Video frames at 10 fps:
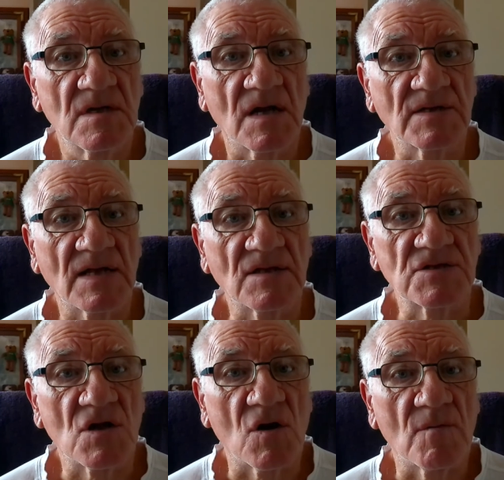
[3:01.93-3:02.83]
and at the
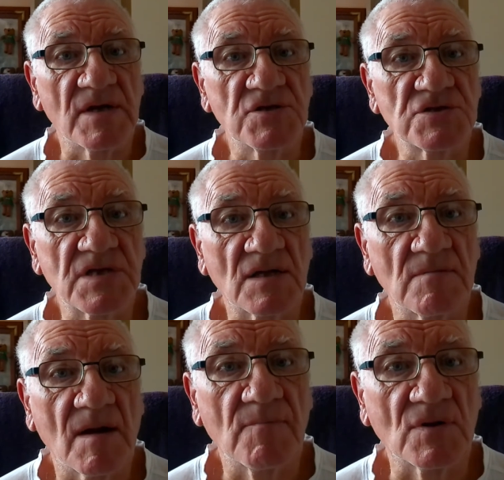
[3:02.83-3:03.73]
time he just had
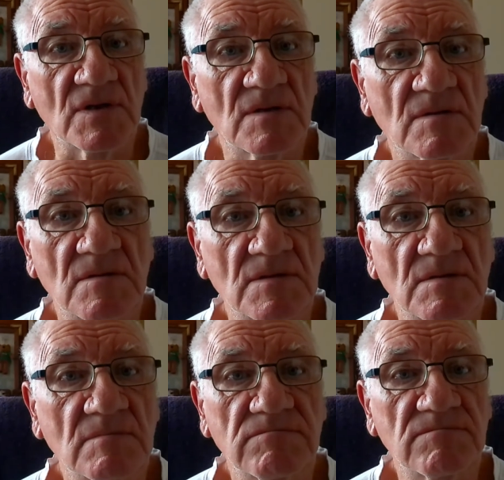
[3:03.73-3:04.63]
them up on
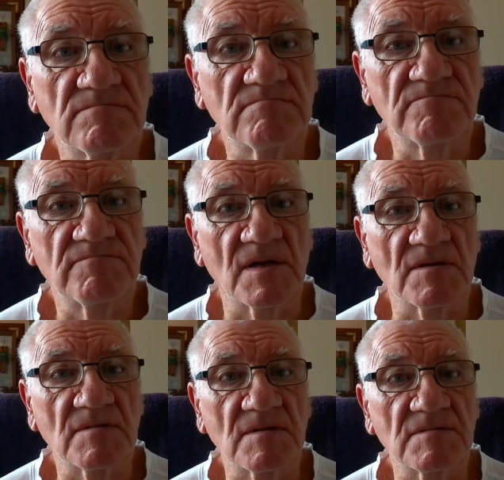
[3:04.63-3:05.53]
a
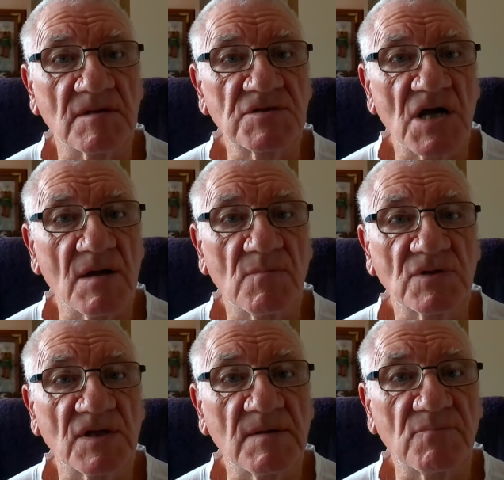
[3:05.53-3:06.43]
table
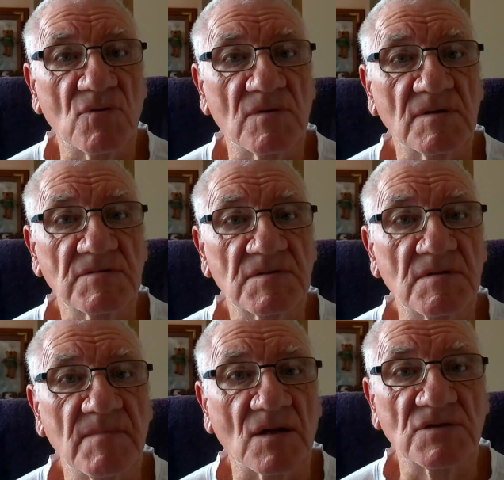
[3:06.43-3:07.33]
that he bought, a
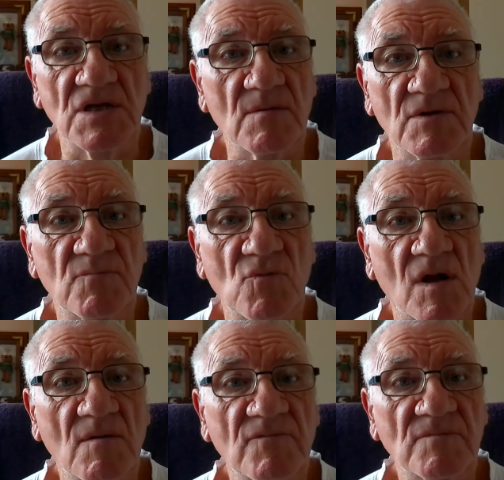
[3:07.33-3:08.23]
metal table he bought
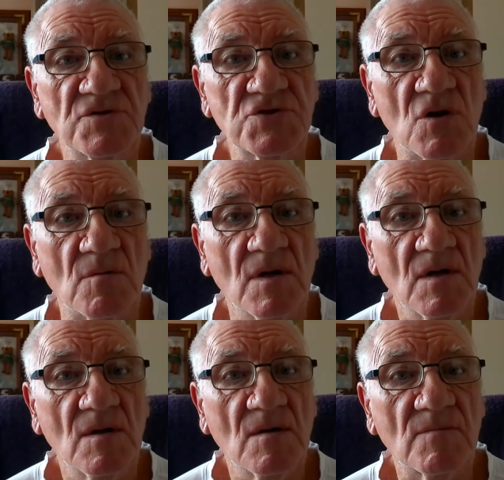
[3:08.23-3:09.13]
home from the shop.
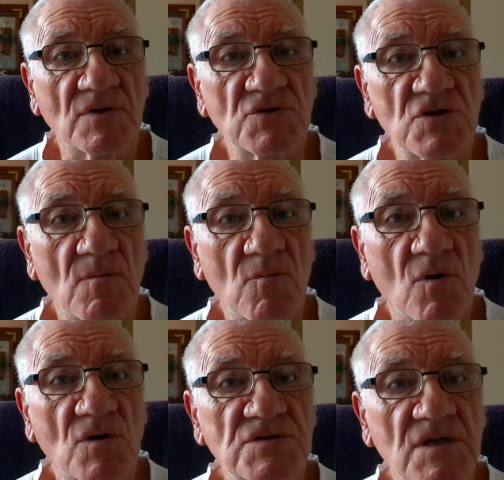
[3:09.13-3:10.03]
But the trouble
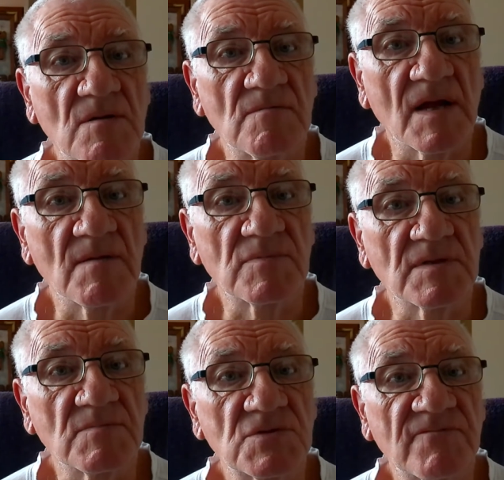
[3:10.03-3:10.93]
was, it
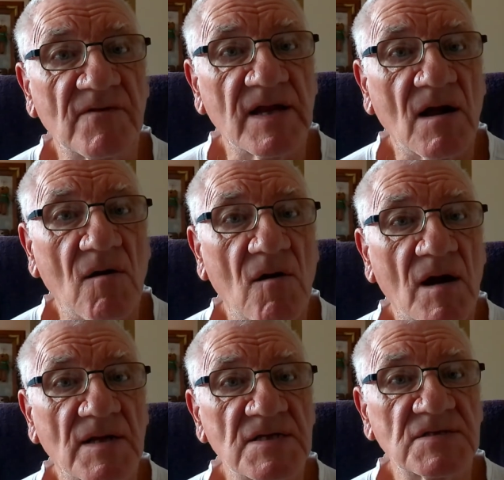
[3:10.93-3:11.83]
was very
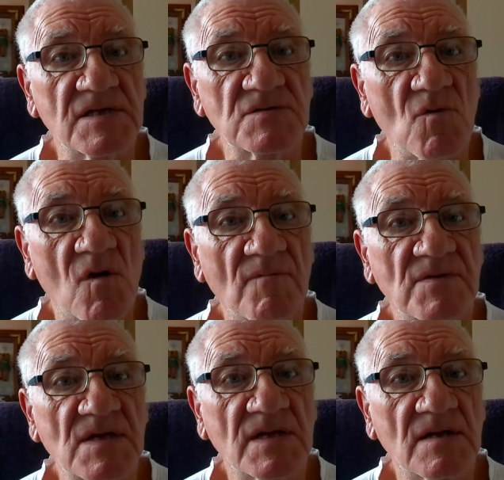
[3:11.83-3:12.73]
high, and his wife
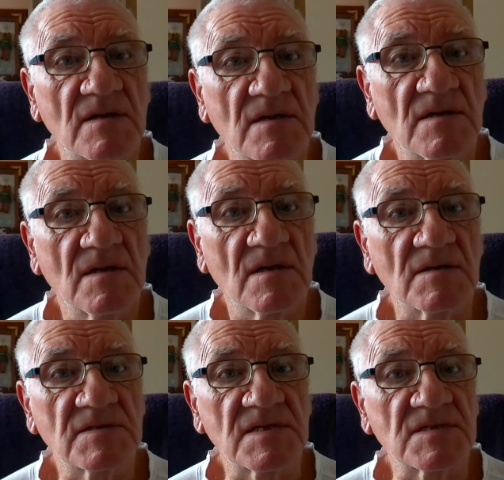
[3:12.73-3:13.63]
is
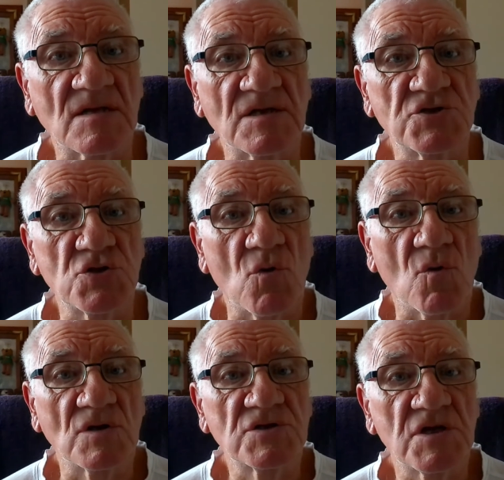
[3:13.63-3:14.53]
only
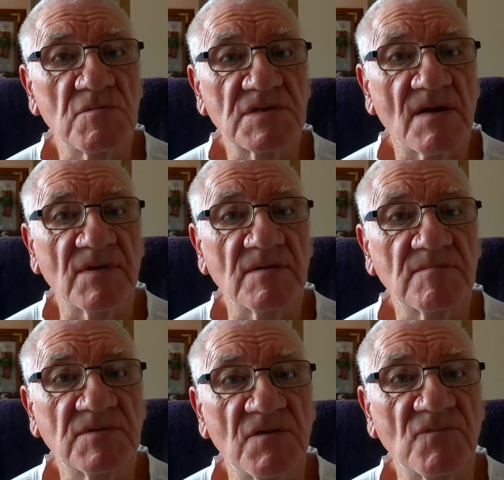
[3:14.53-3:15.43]
short, and she was having
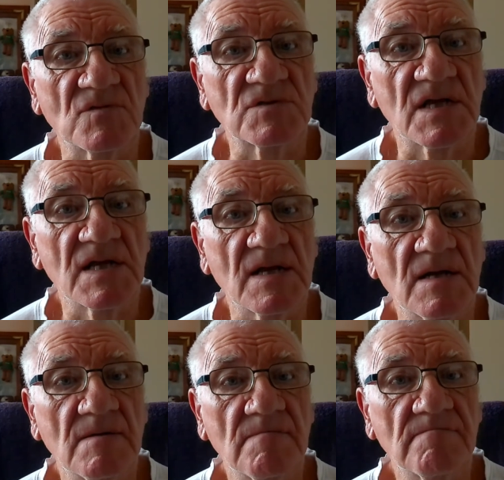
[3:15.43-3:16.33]
difficulty
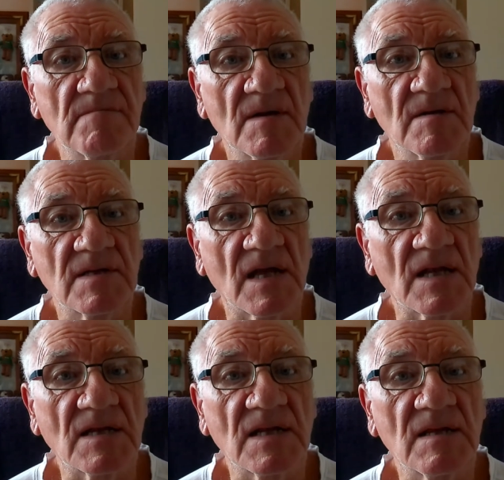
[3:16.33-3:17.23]

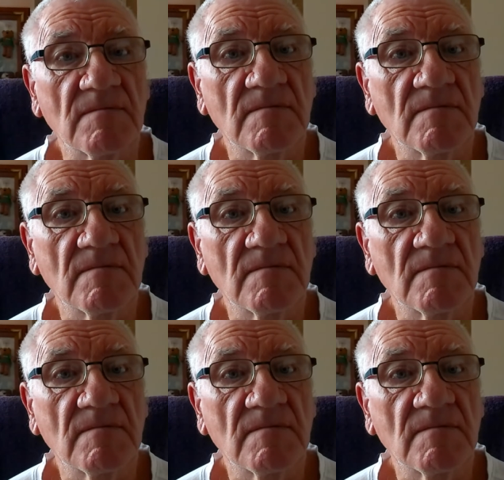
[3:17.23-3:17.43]
getting the